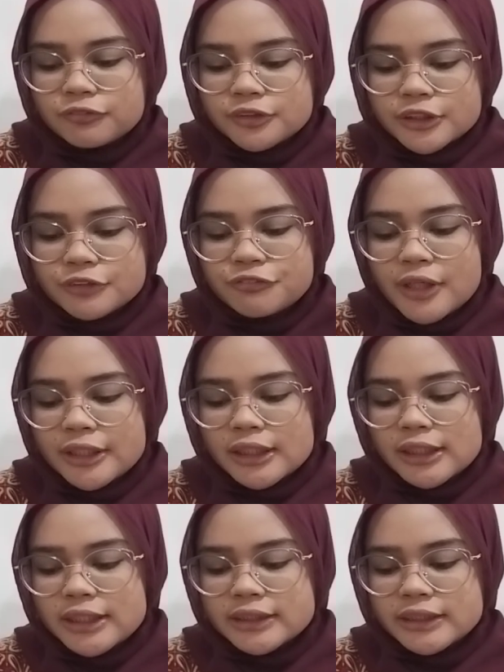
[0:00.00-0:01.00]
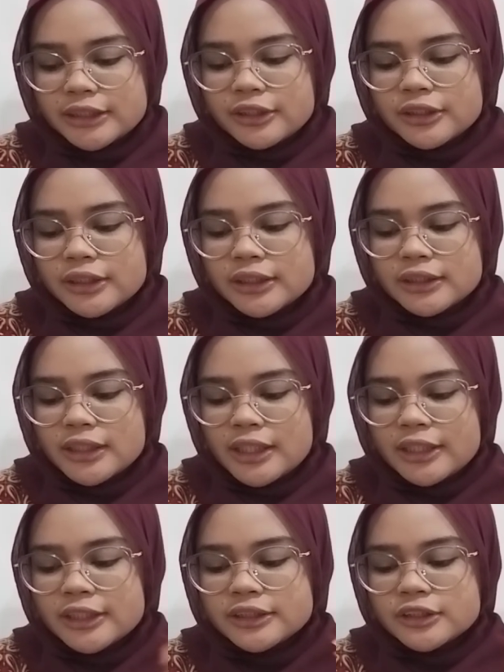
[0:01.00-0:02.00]
just one in link chain,
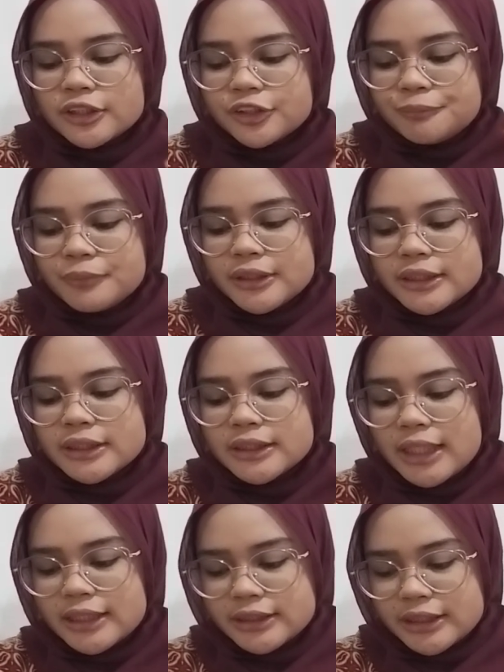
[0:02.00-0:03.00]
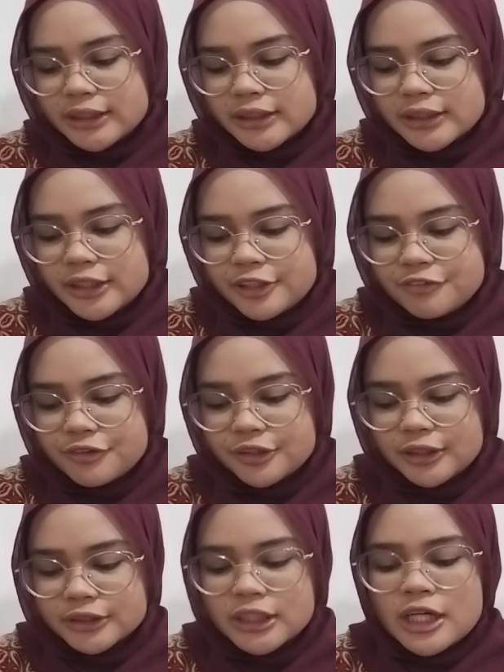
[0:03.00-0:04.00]
and it's not romanticizing the
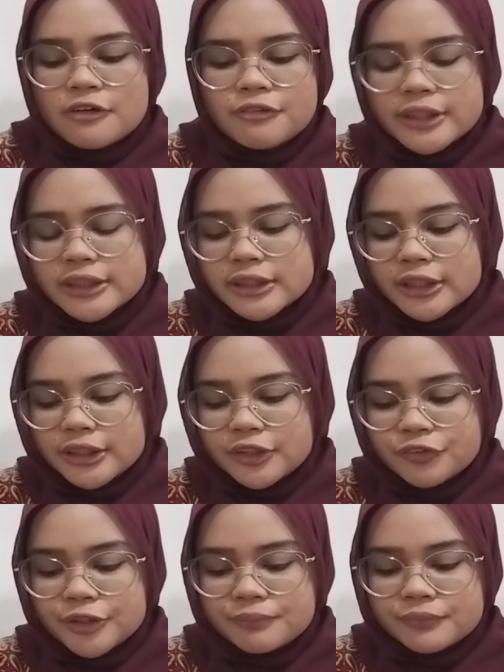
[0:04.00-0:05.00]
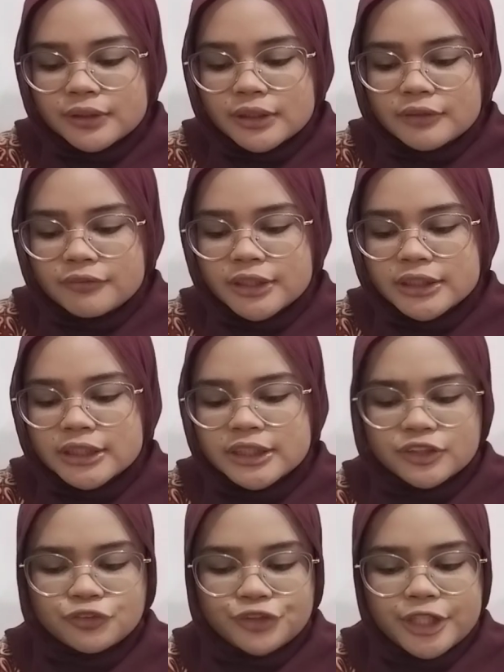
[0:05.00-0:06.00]
individuals, which is
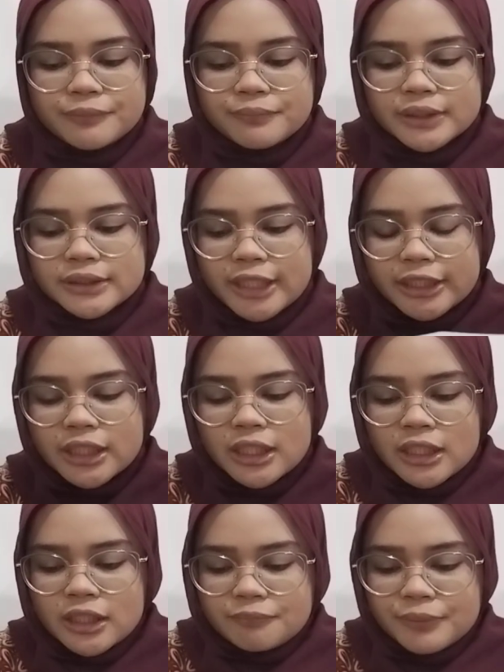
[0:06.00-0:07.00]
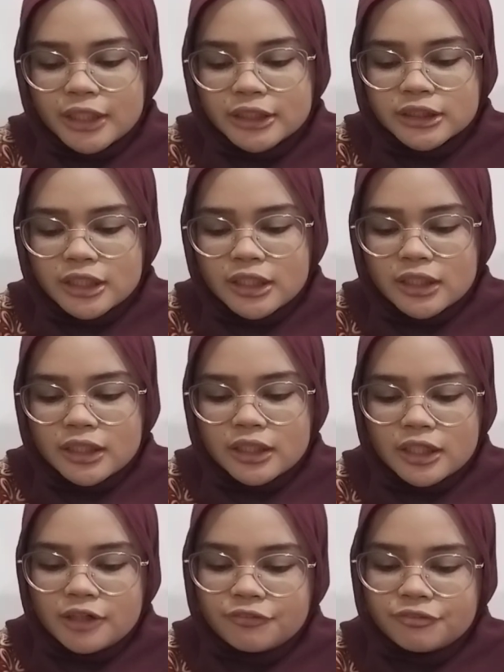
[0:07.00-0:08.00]
a great mistake because
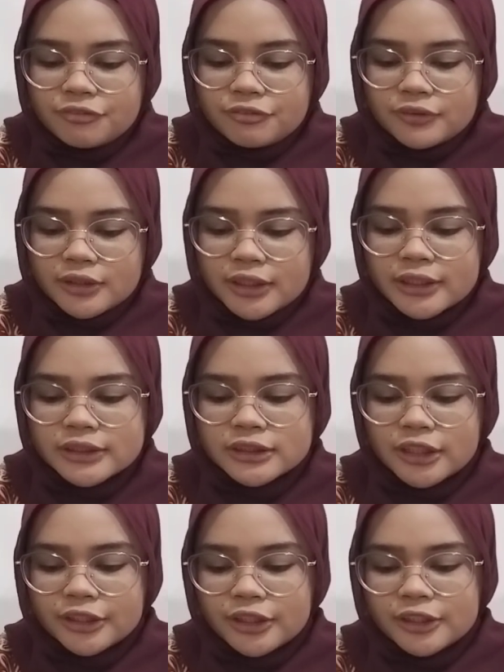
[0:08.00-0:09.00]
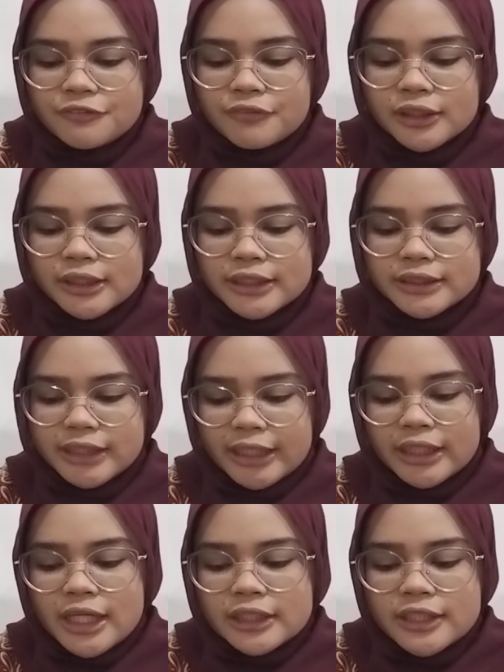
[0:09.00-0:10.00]
of it is not only one link
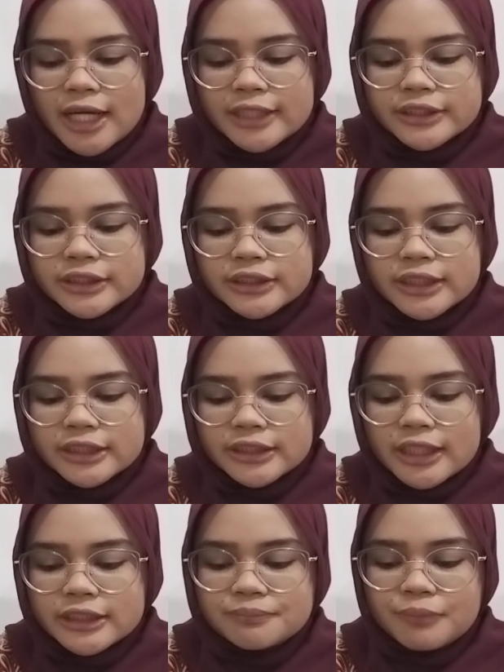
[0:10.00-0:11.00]
chain. The actors that tells